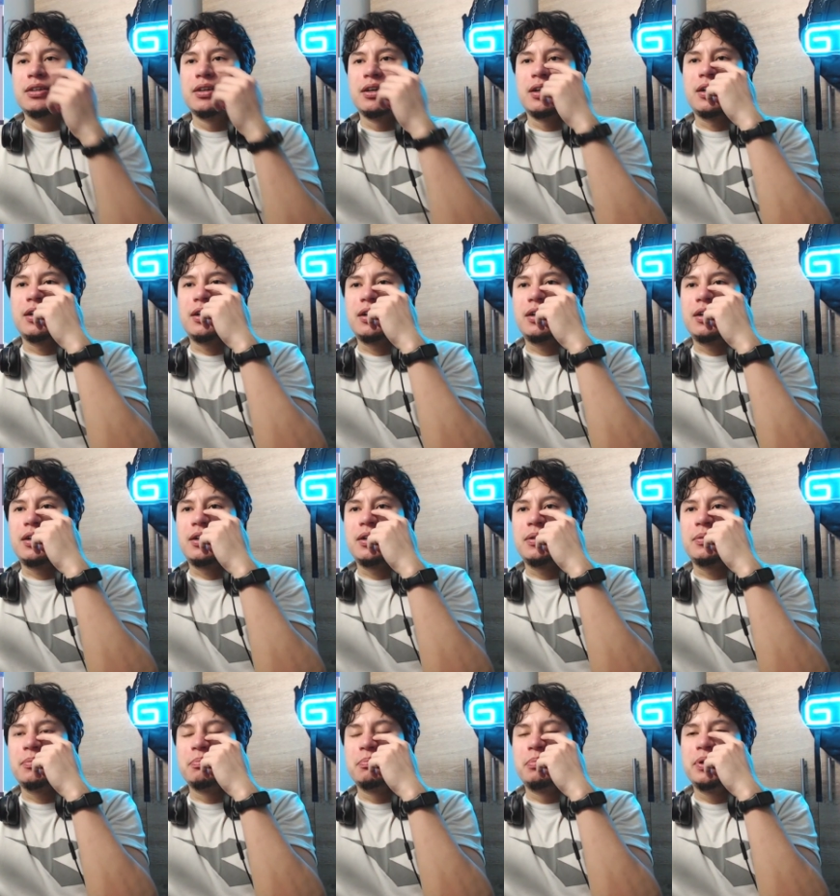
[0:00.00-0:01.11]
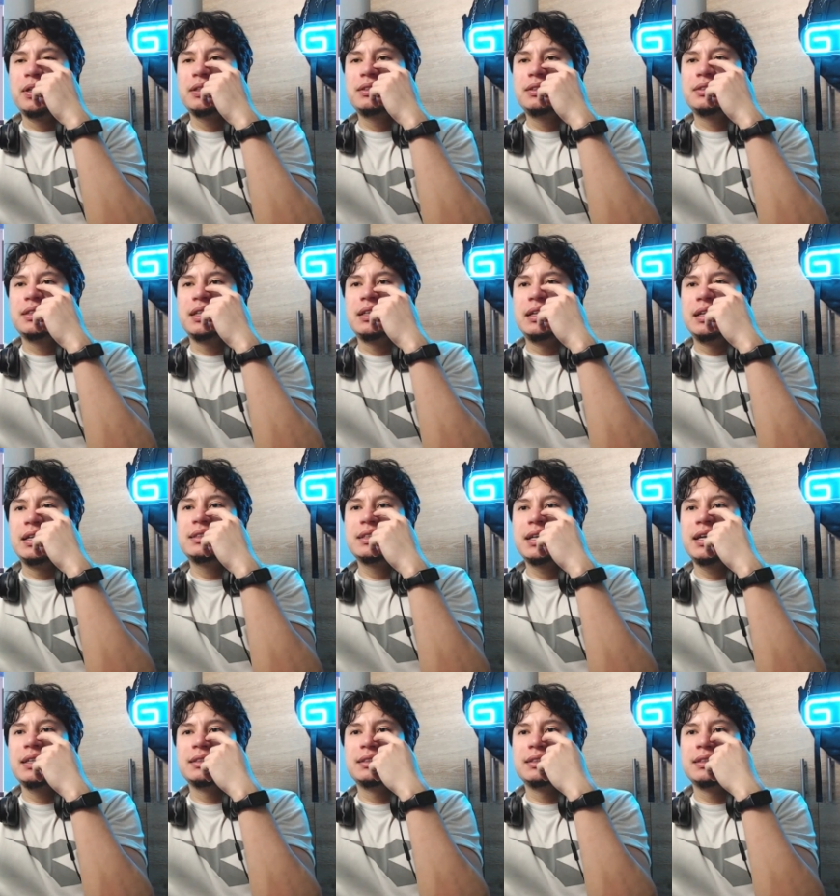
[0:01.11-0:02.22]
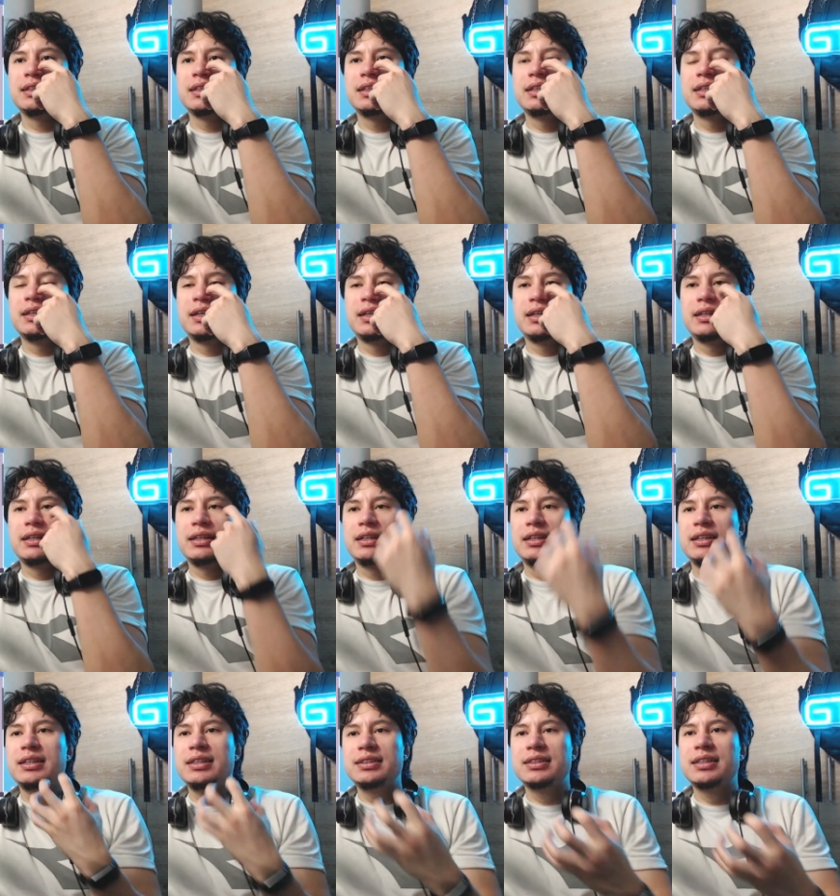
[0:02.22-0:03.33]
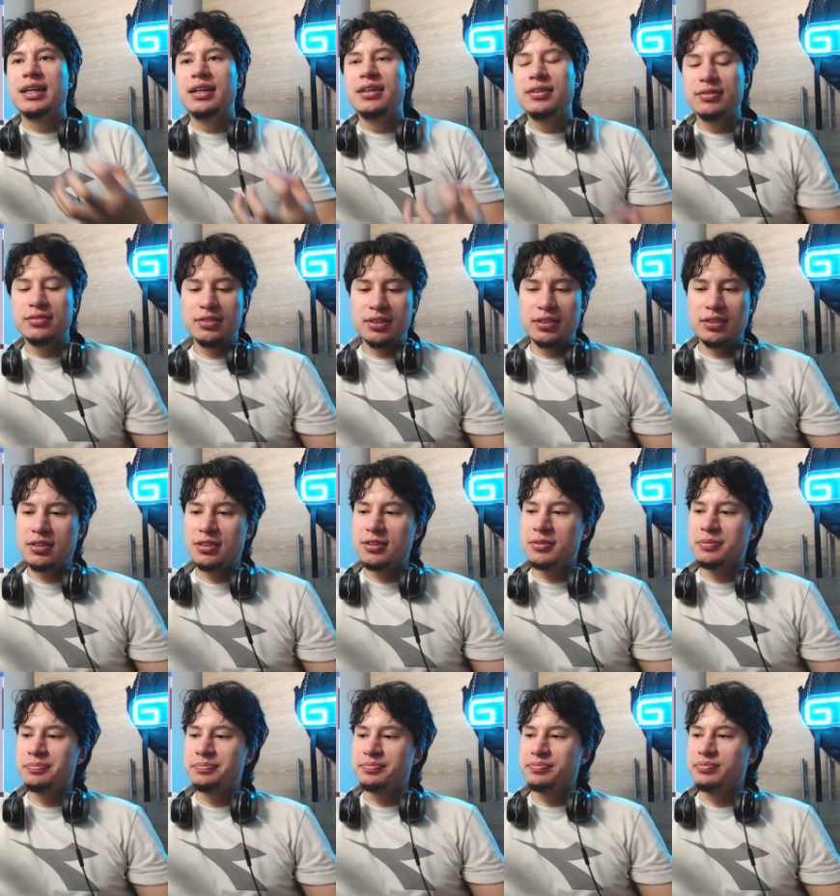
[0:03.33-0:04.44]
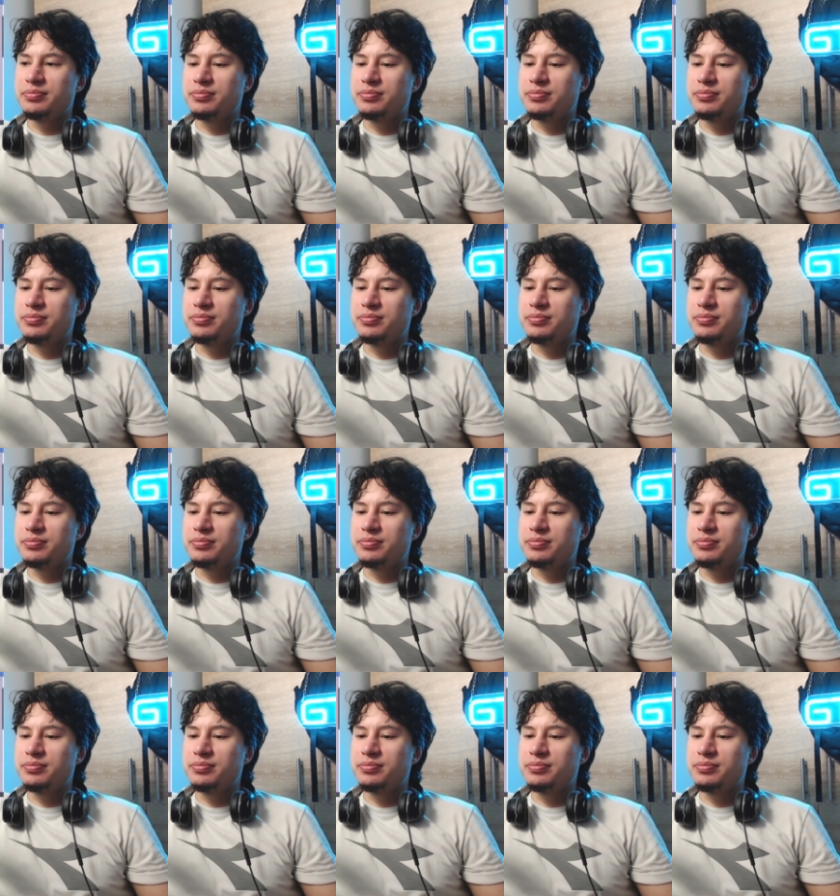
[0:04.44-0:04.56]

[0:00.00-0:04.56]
uh, but in his case he's kind of um